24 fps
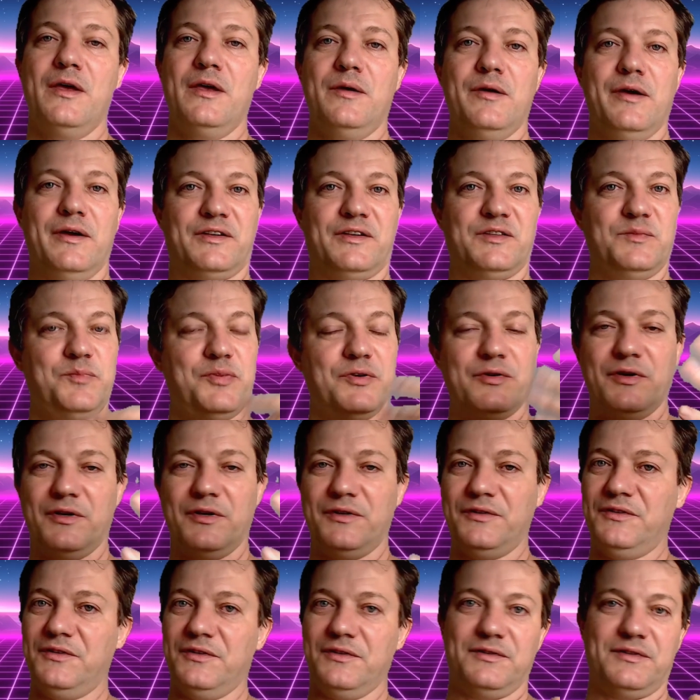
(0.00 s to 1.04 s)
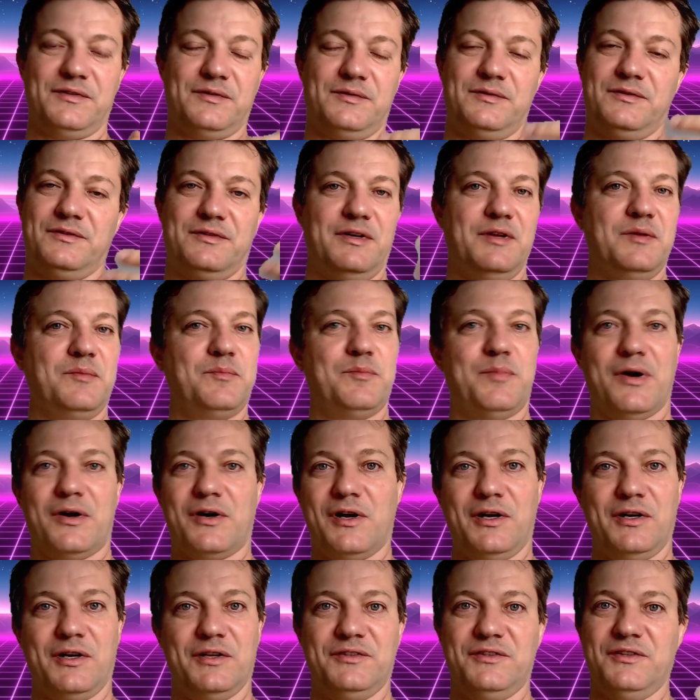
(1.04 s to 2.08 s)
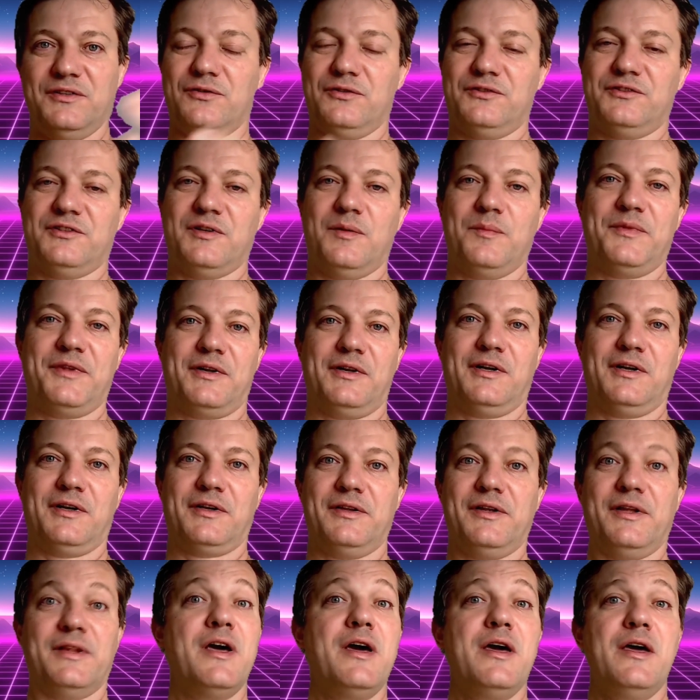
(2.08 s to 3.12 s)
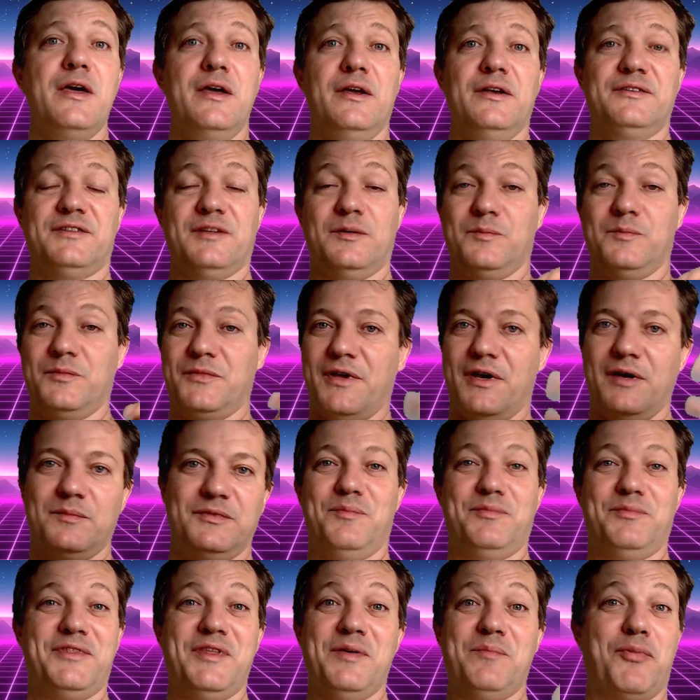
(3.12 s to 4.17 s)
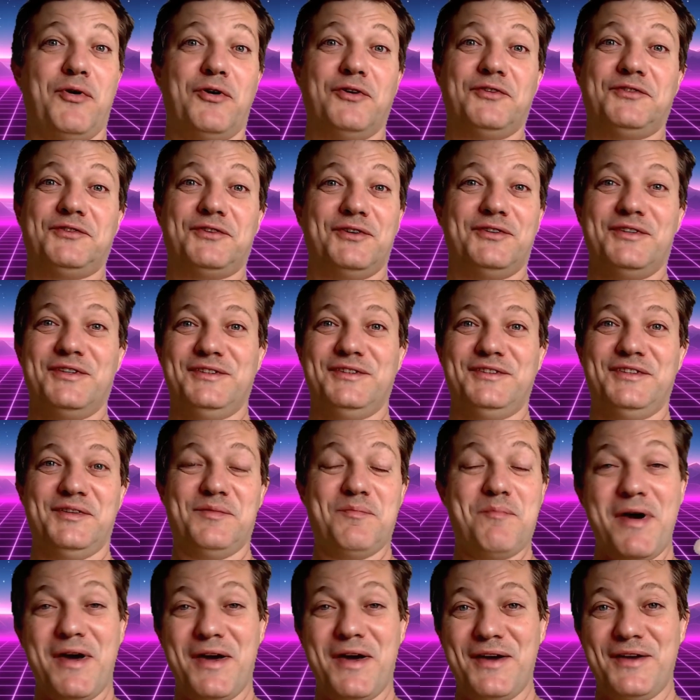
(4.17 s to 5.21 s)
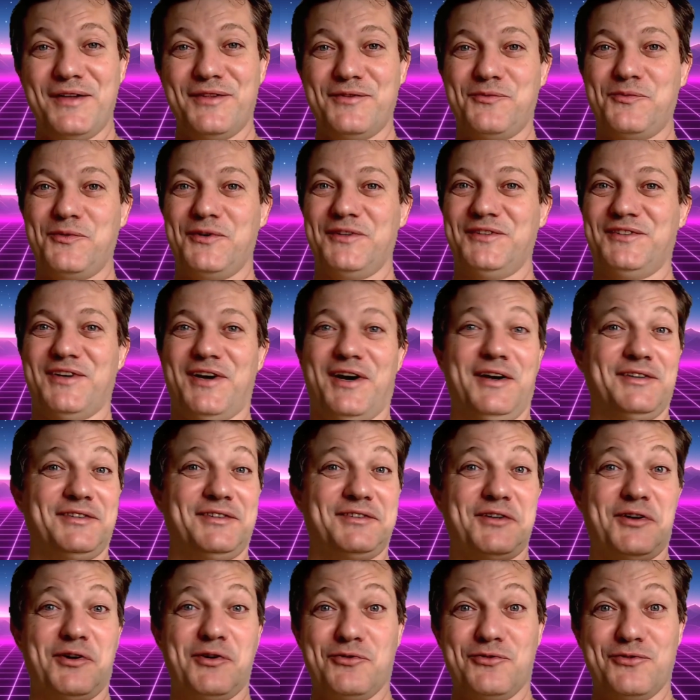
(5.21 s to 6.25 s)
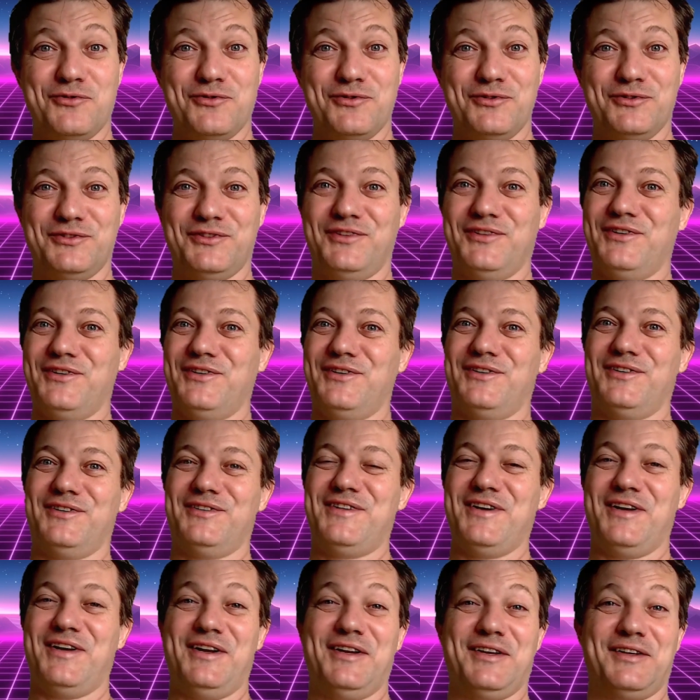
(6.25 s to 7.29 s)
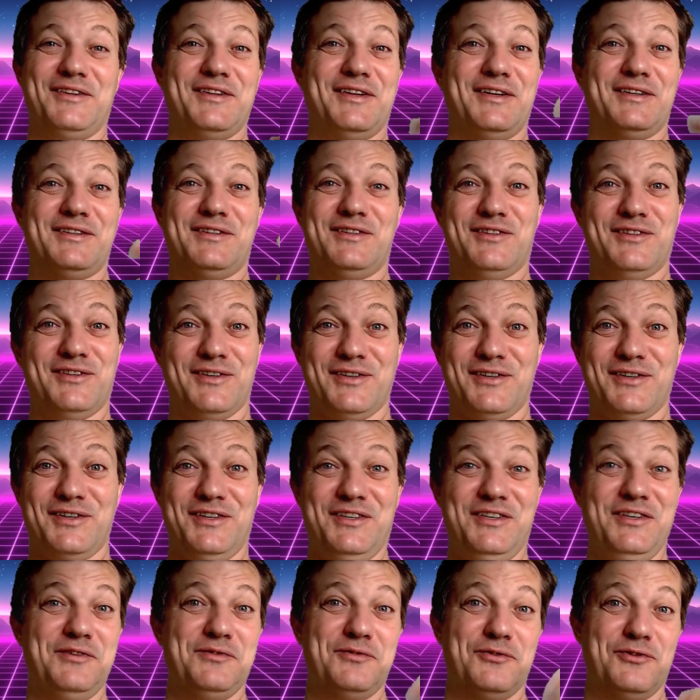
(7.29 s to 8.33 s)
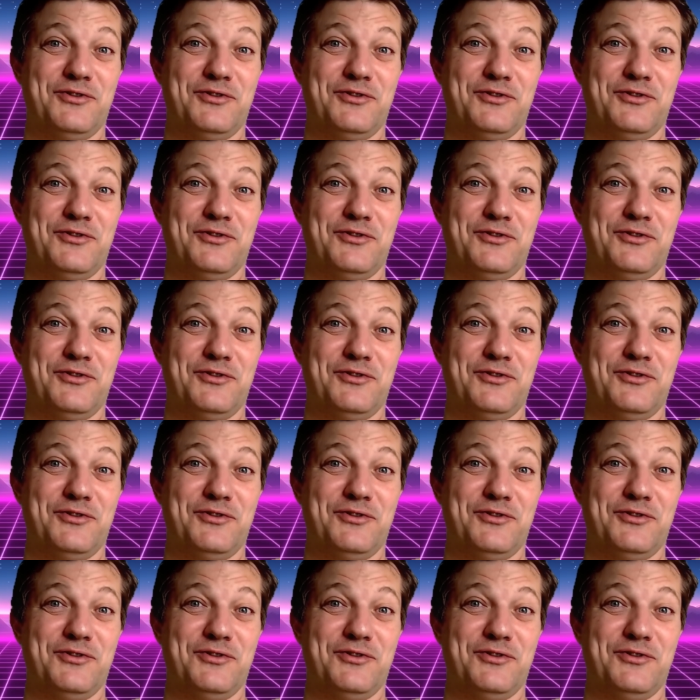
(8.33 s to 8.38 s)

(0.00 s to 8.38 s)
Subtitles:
experiencing sleep paralysis or something like that. Sometimes the person is in bed with eyes closed, telling that he or